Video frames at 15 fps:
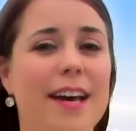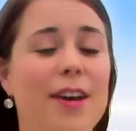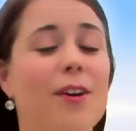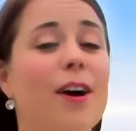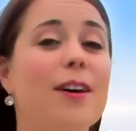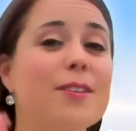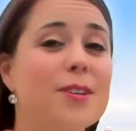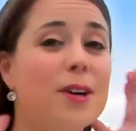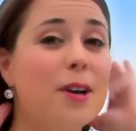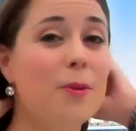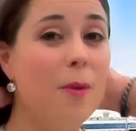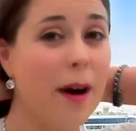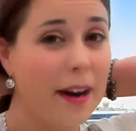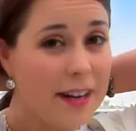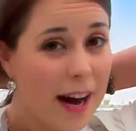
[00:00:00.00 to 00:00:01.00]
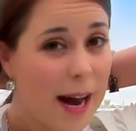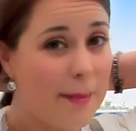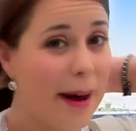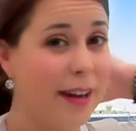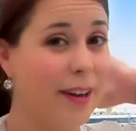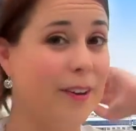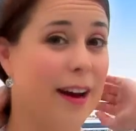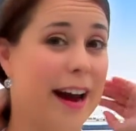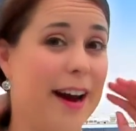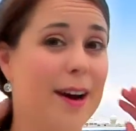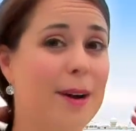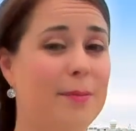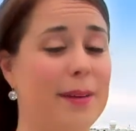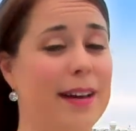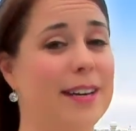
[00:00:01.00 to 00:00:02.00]
You're also going to want to tie back your hair
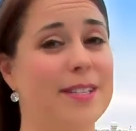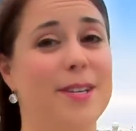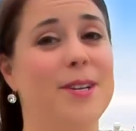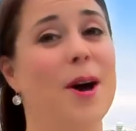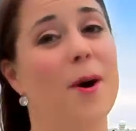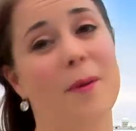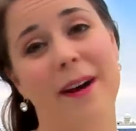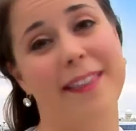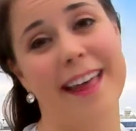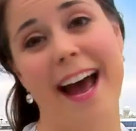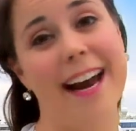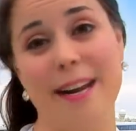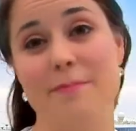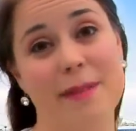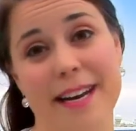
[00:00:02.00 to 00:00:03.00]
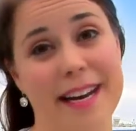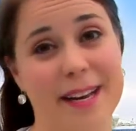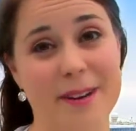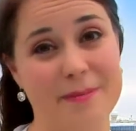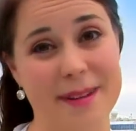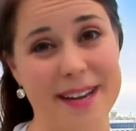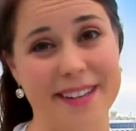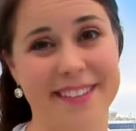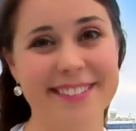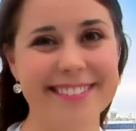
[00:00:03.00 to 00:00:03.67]
because you don't want that impeding your meal.